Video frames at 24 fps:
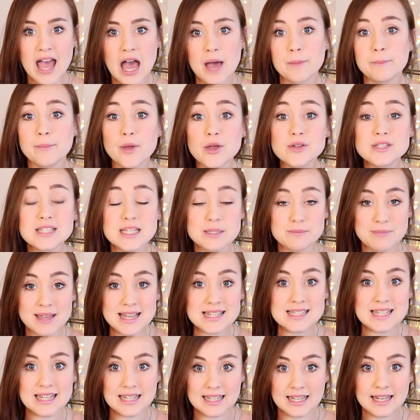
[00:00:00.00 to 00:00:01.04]
And Moses
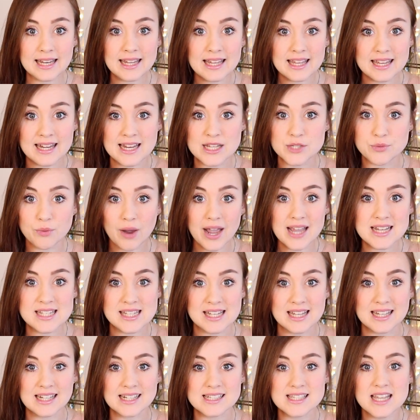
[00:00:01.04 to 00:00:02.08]
makes it clear in his
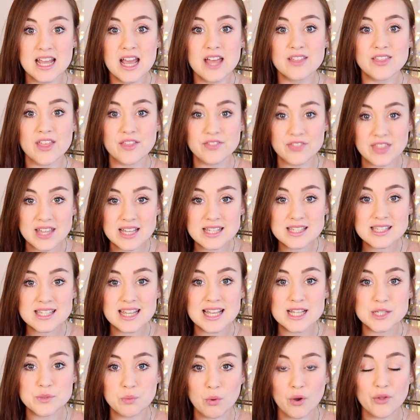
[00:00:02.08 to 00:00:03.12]
writings that this
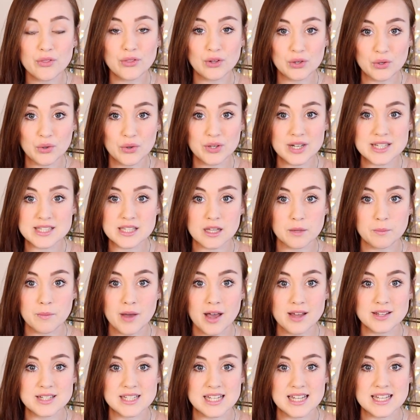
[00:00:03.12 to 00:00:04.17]
is what the Lord has
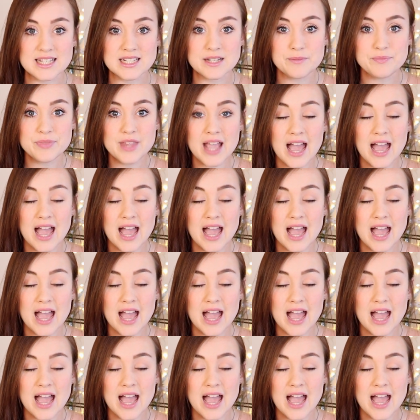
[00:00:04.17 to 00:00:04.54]
commanded